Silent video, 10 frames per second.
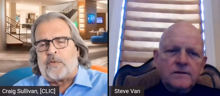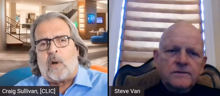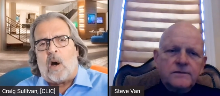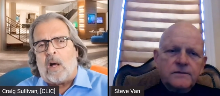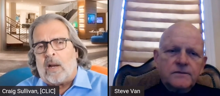
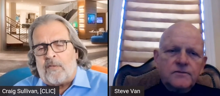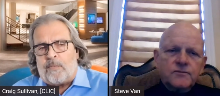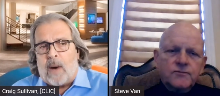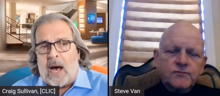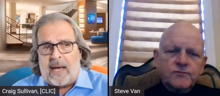Speaker 1: for all
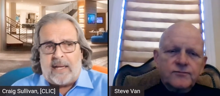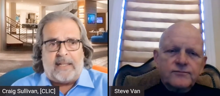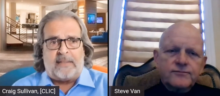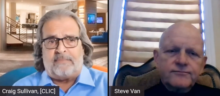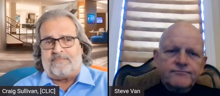of
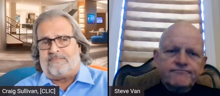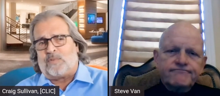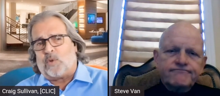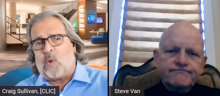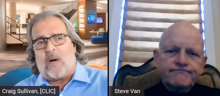my
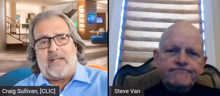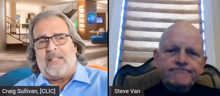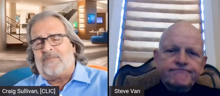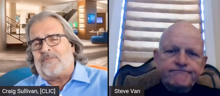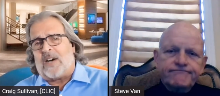
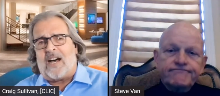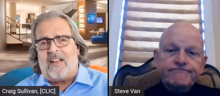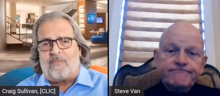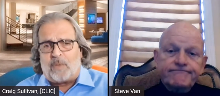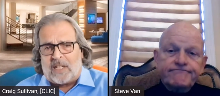
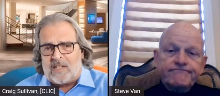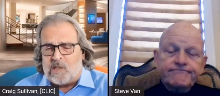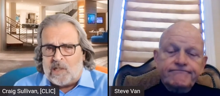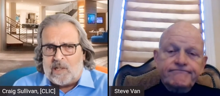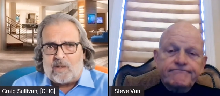25
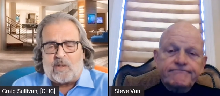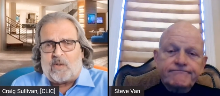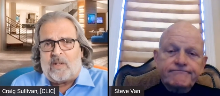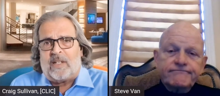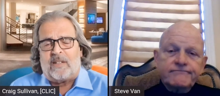plus year
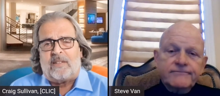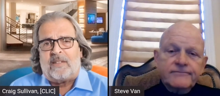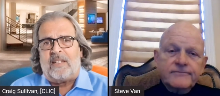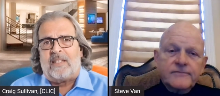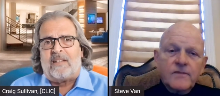career
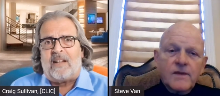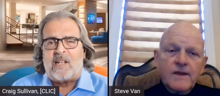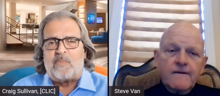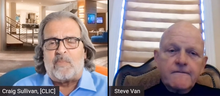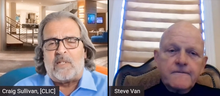in, in
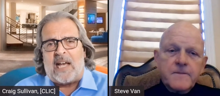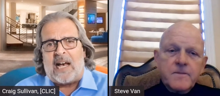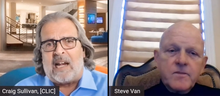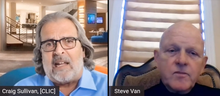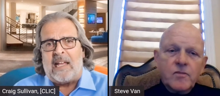
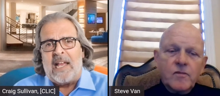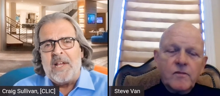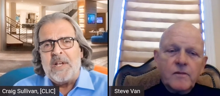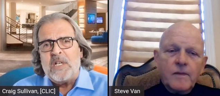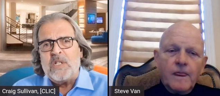hospitality.
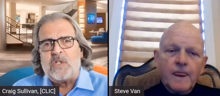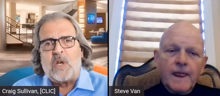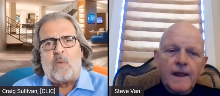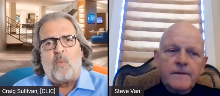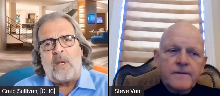
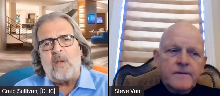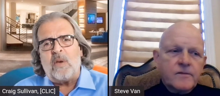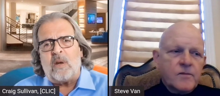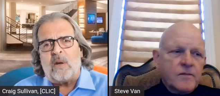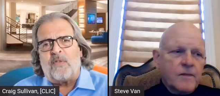So what are you
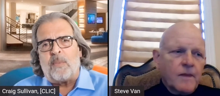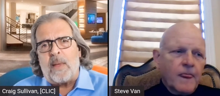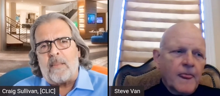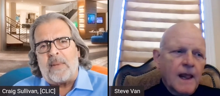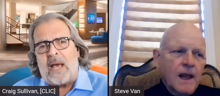hearing from
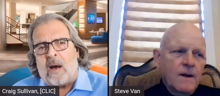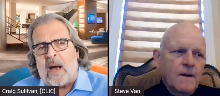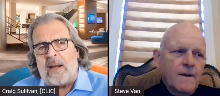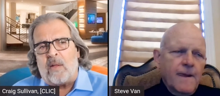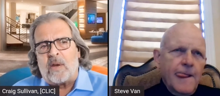them
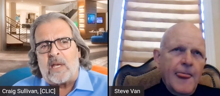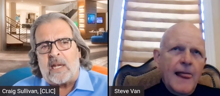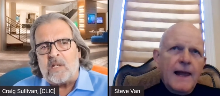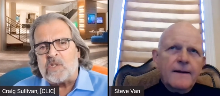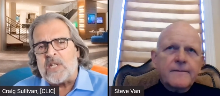now? I know they're
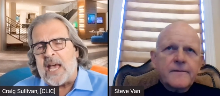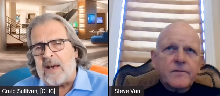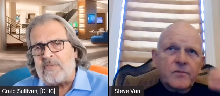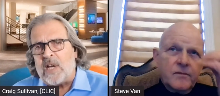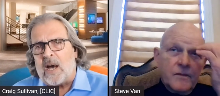getting
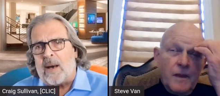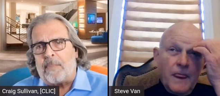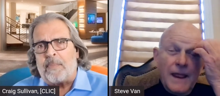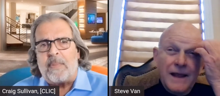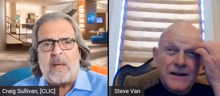staffed
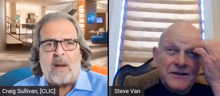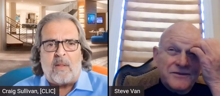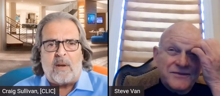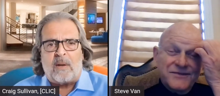up, you know,